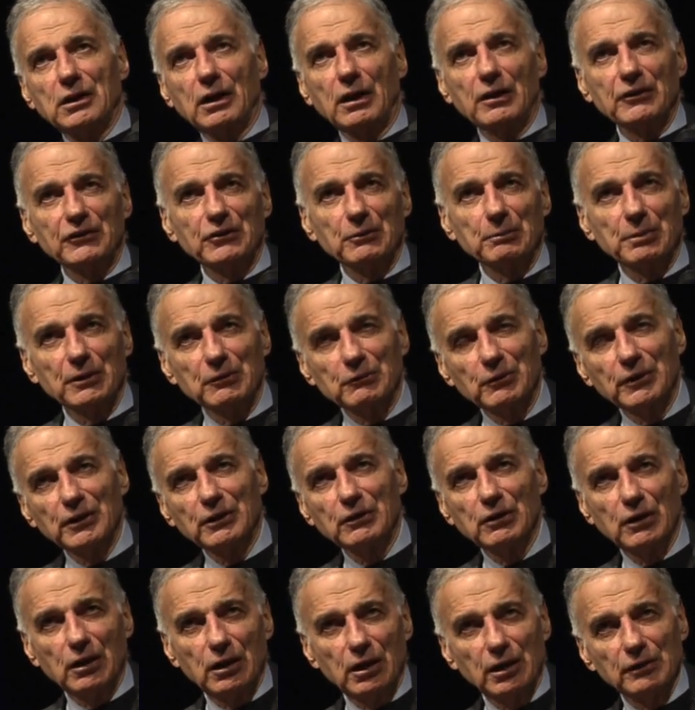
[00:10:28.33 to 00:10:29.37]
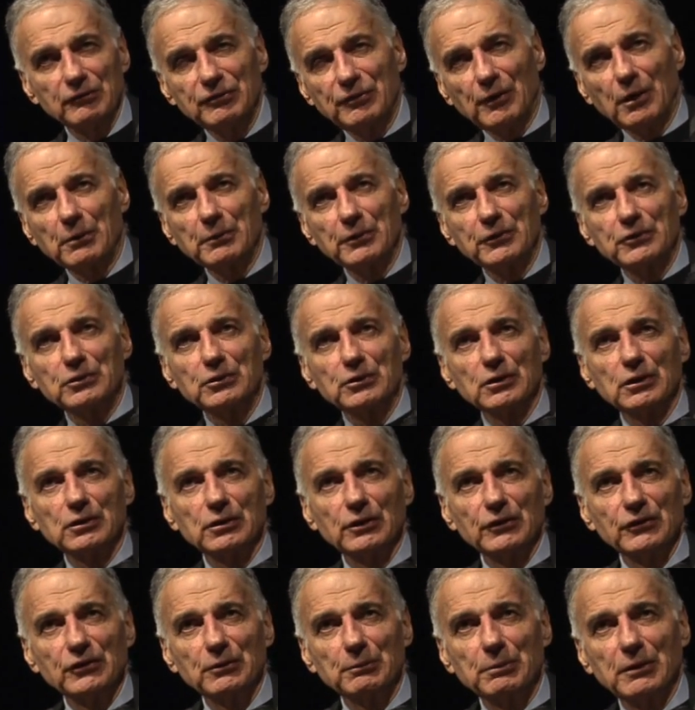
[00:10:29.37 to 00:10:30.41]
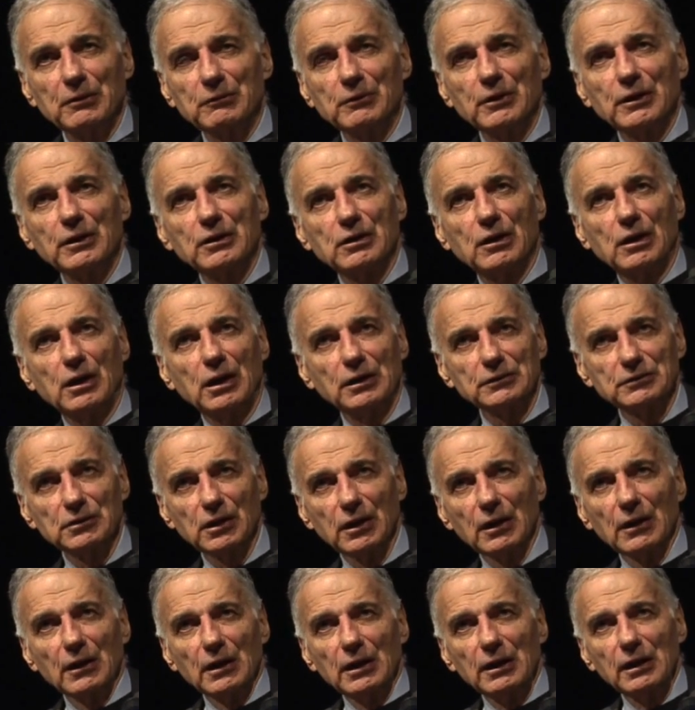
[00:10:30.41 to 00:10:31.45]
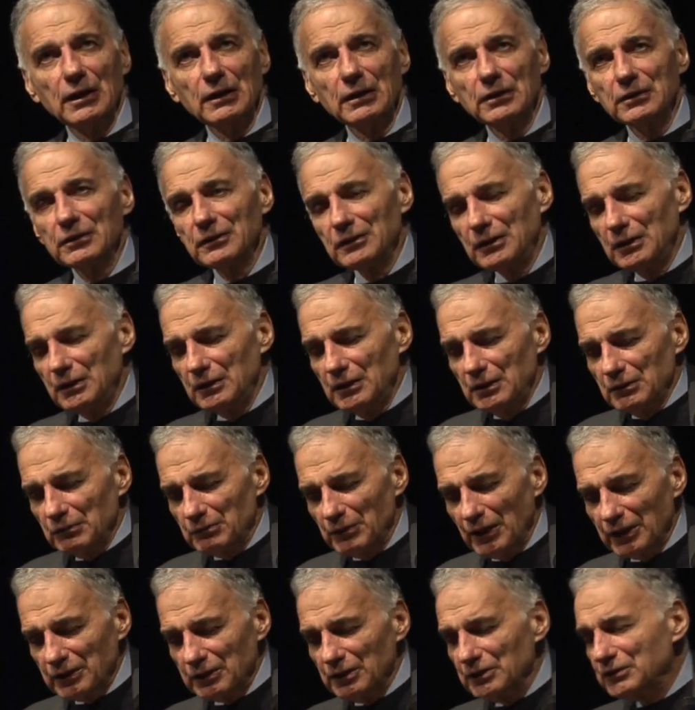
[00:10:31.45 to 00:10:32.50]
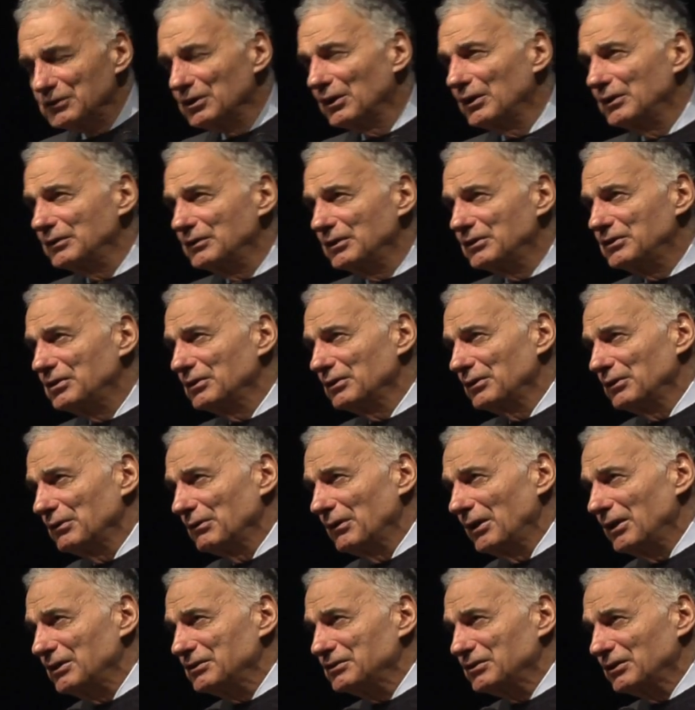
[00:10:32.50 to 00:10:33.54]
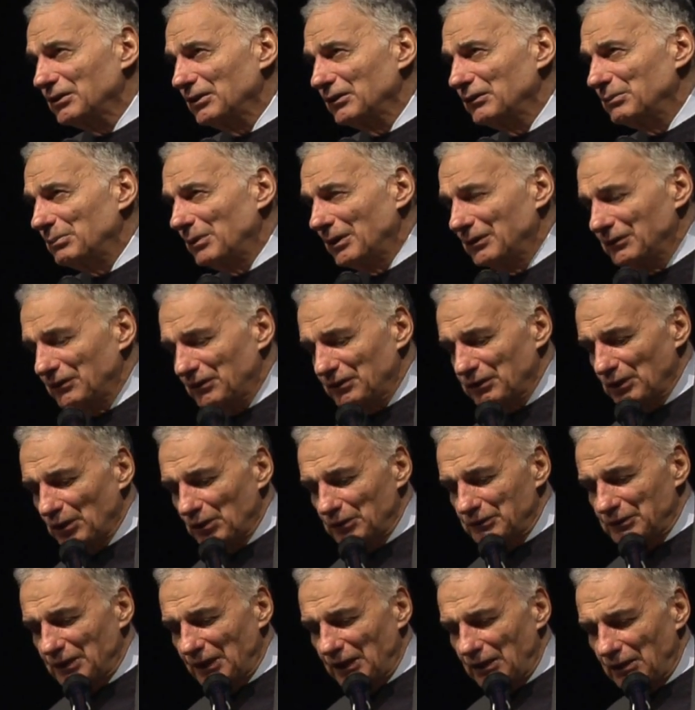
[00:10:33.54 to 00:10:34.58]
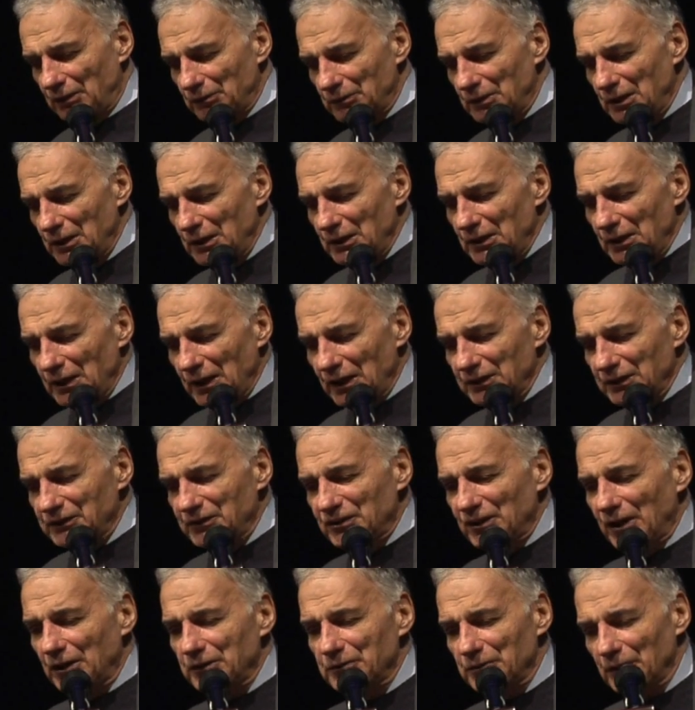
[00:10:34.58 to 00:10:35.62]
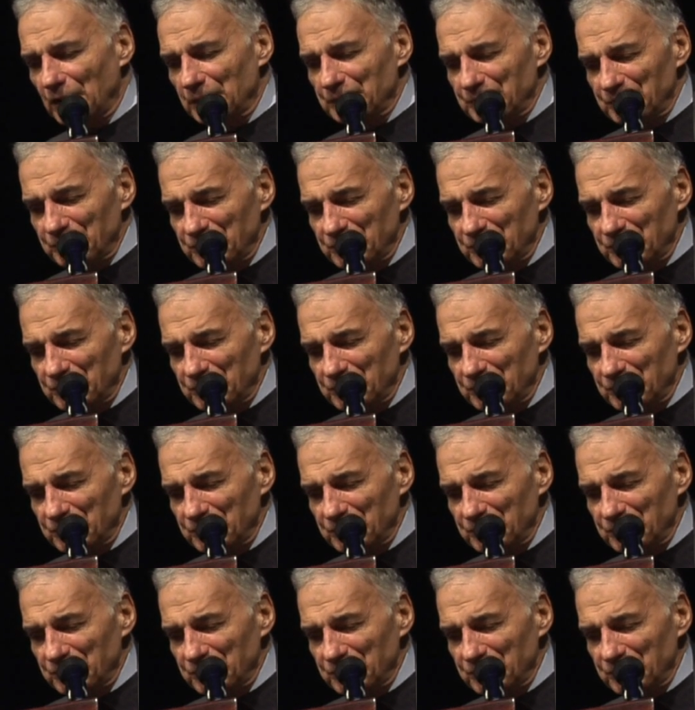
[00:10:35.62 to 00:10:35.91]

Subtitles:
Cars have been recalled, pharmaceuticals have been recalled, regulatory deterioration has been slowed down, etc.